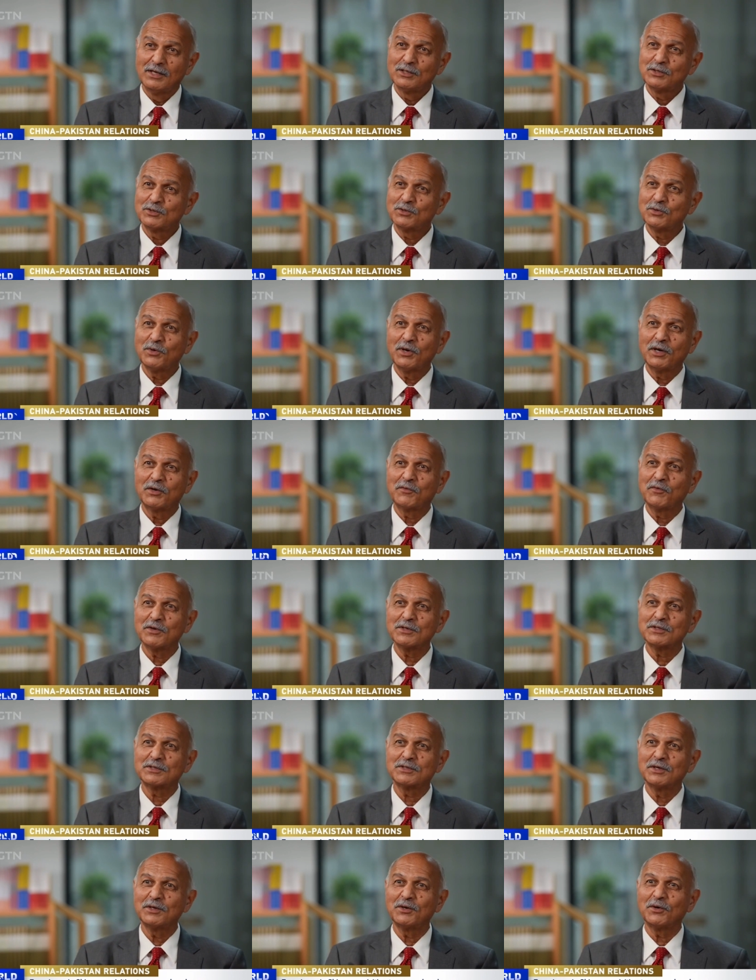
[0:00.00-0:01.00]
So it
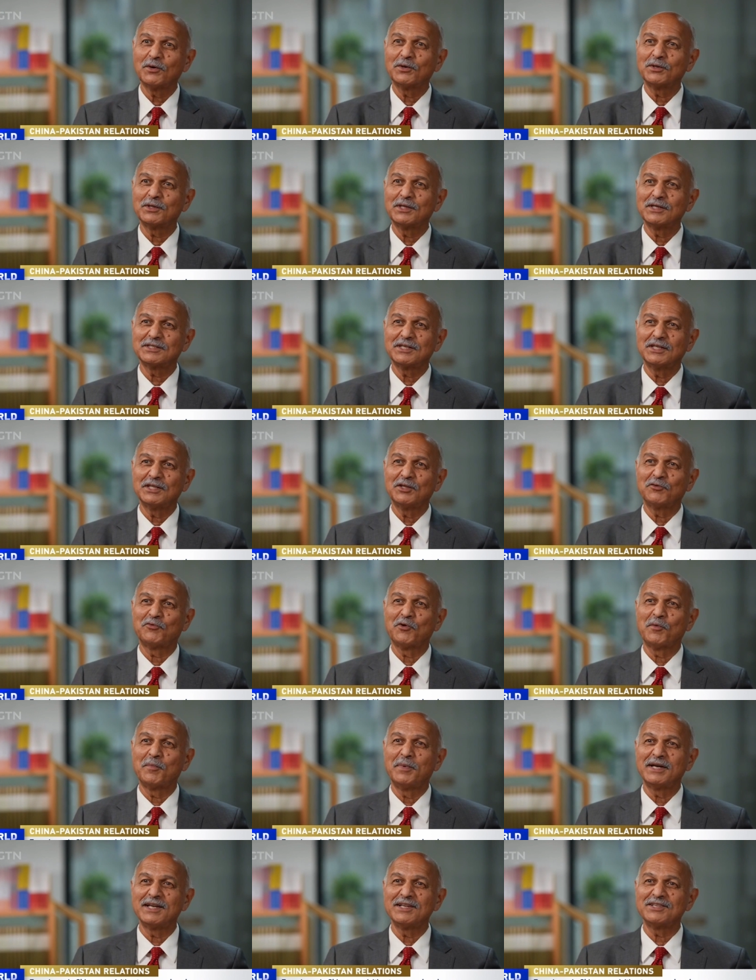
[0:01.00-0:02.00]
was, you know, they say the
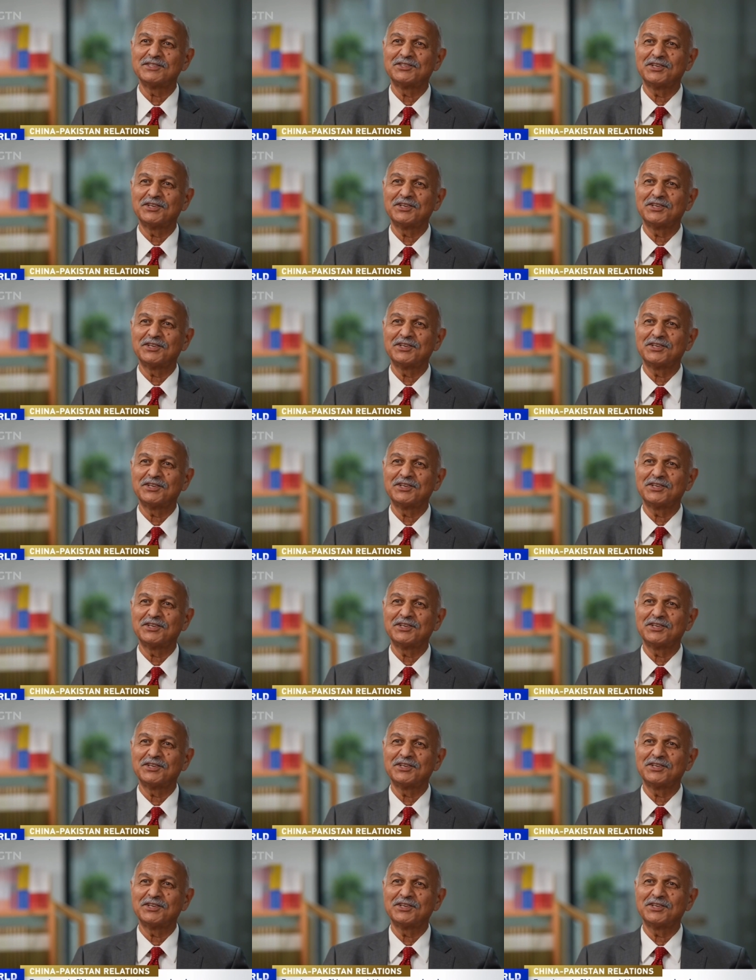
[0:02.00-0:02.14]
forbidden